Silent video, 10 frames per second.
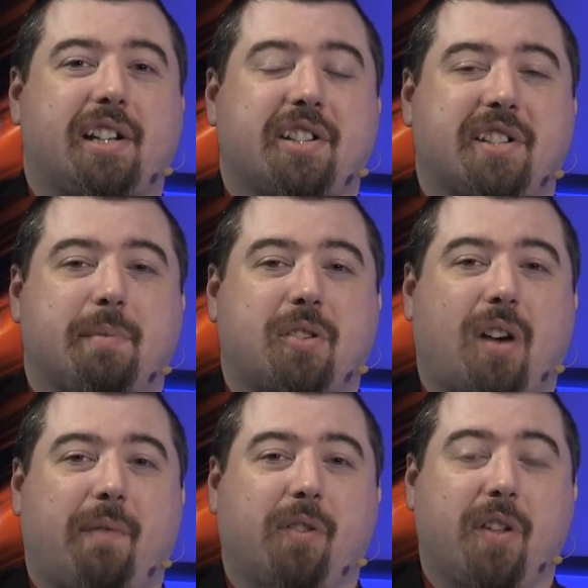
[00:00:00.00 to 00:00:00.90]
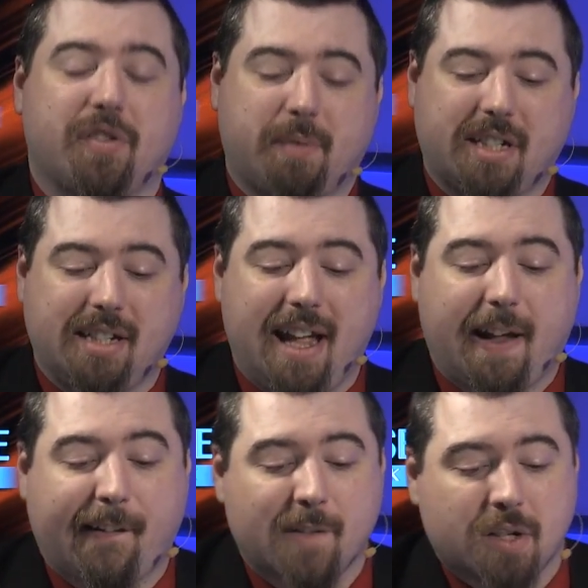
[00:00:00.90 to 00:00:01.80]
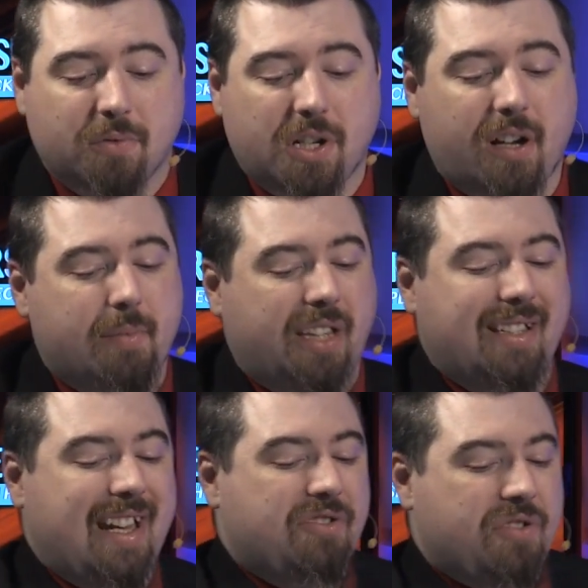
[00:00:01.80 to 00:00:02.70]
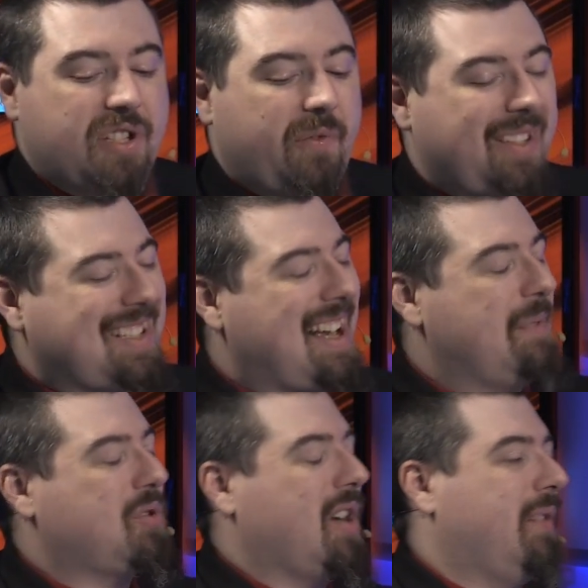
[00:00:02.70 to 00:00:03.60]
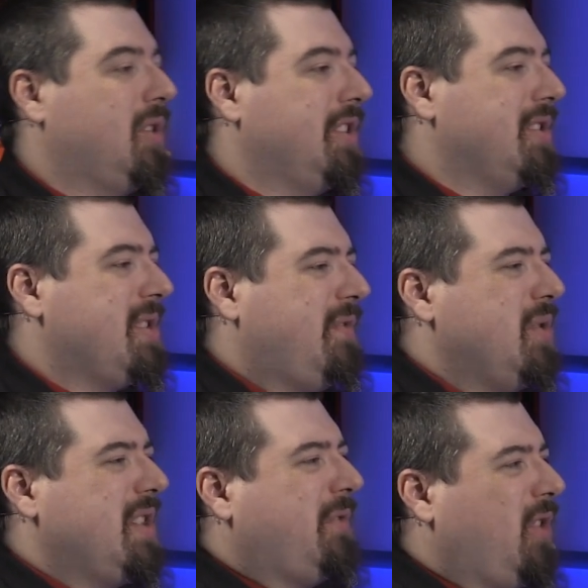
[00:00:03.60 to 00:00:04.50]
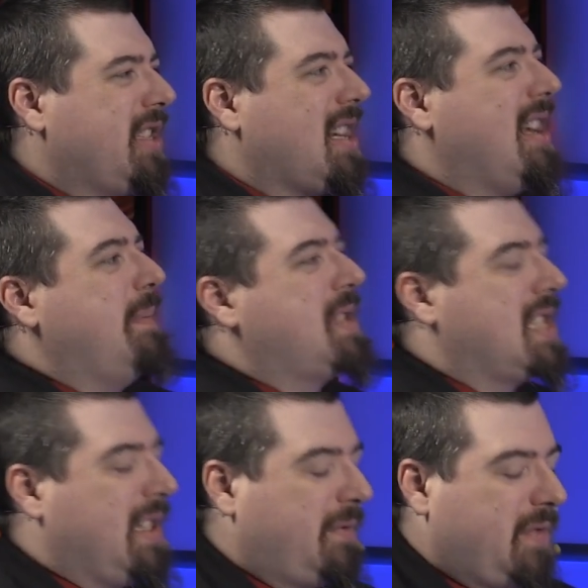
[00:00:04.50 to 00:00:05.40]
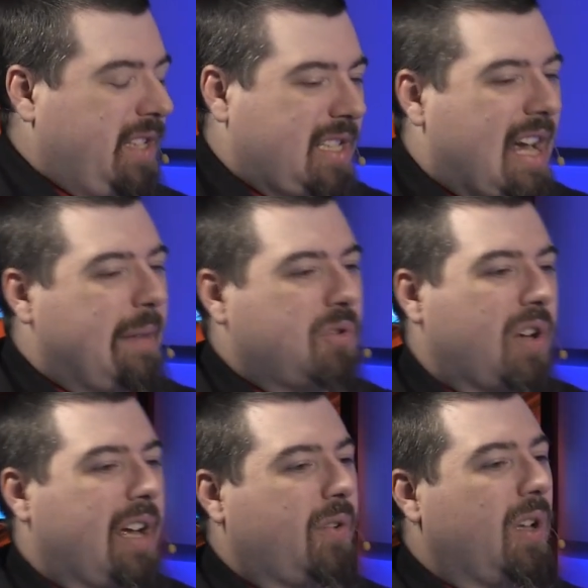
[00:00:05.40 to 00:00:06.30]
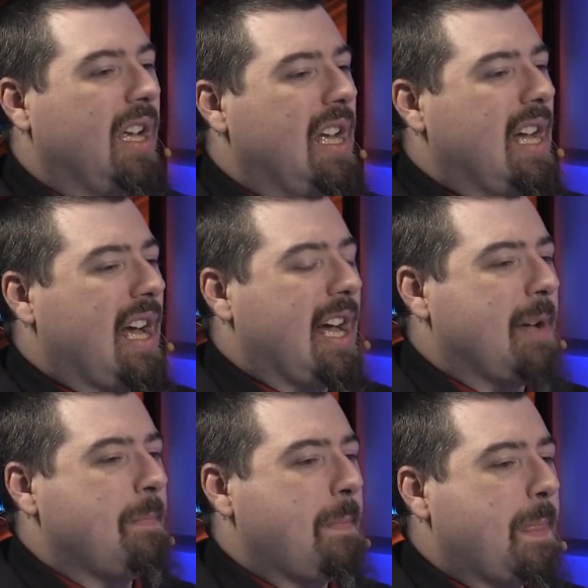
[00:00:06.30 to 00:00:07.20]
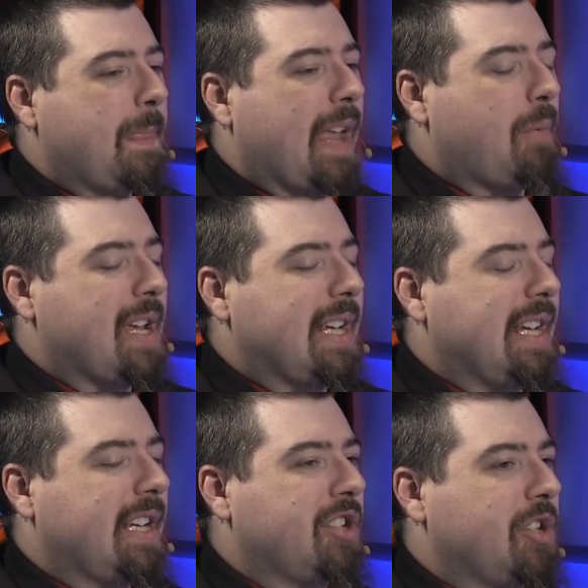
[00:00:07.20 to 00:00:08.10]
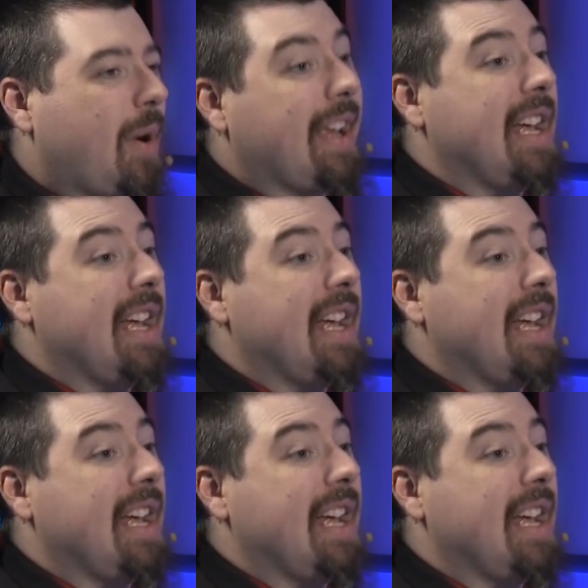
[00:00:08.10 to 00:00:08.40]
subscribe for those. But today we're talking about the dangers of time travel, and there's a few different types of time travel that we could get into. I